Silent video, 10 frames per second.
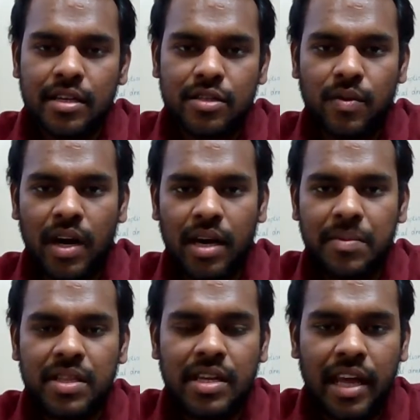So
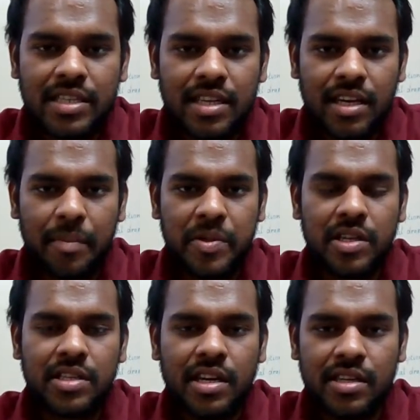I'm in the National
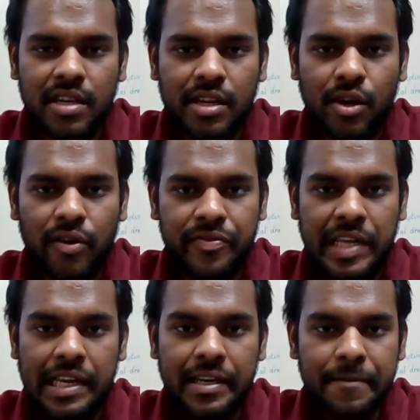Capital Territory of
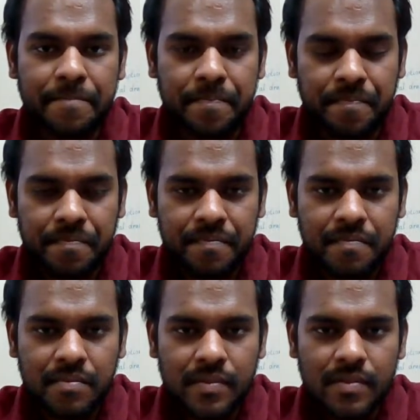Delhi.
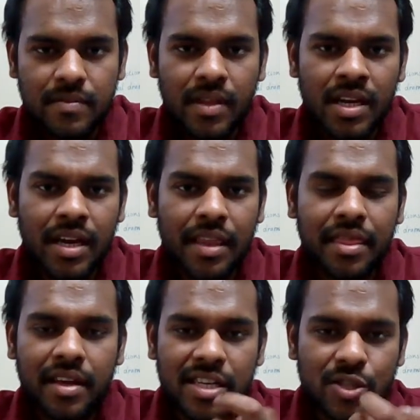
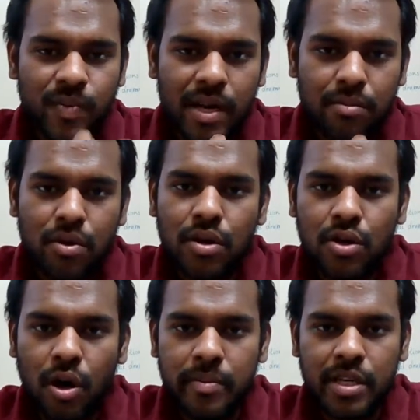And there is one
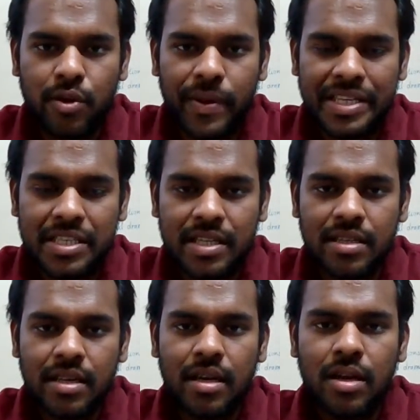more common
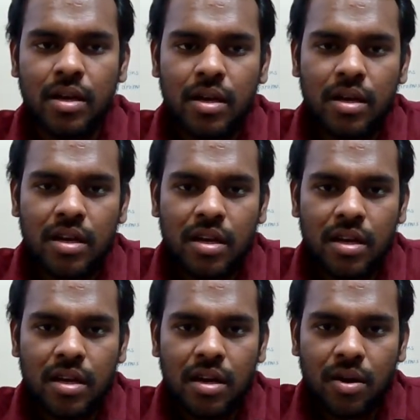question.
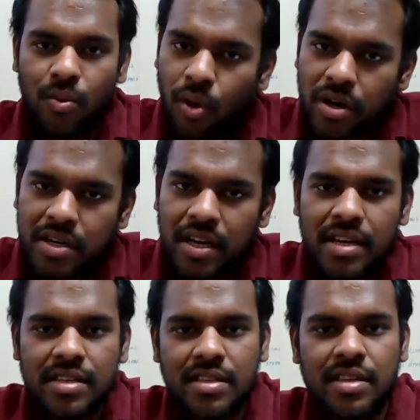What
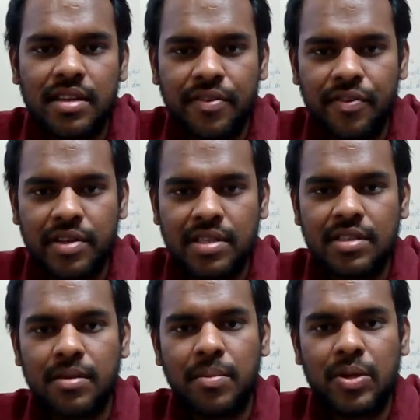is the
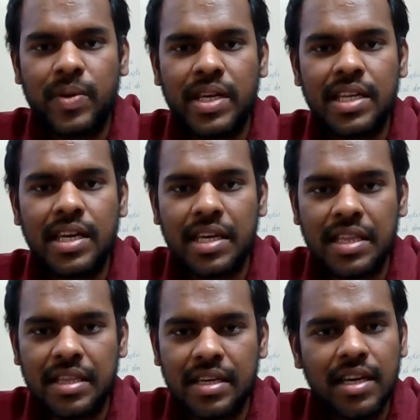difference between
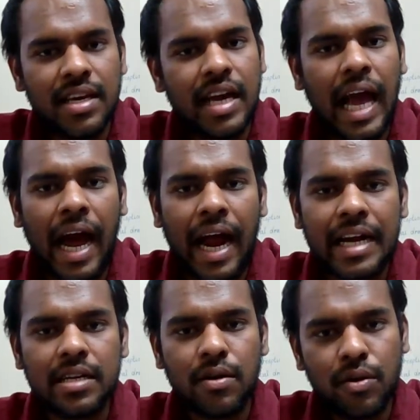Hindi
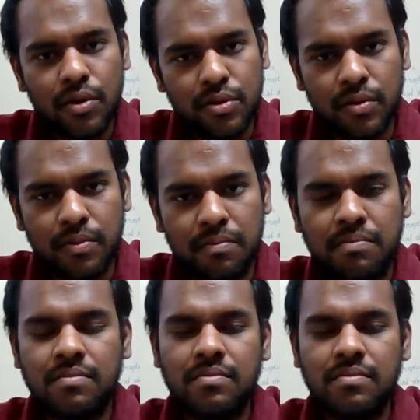and Urdu?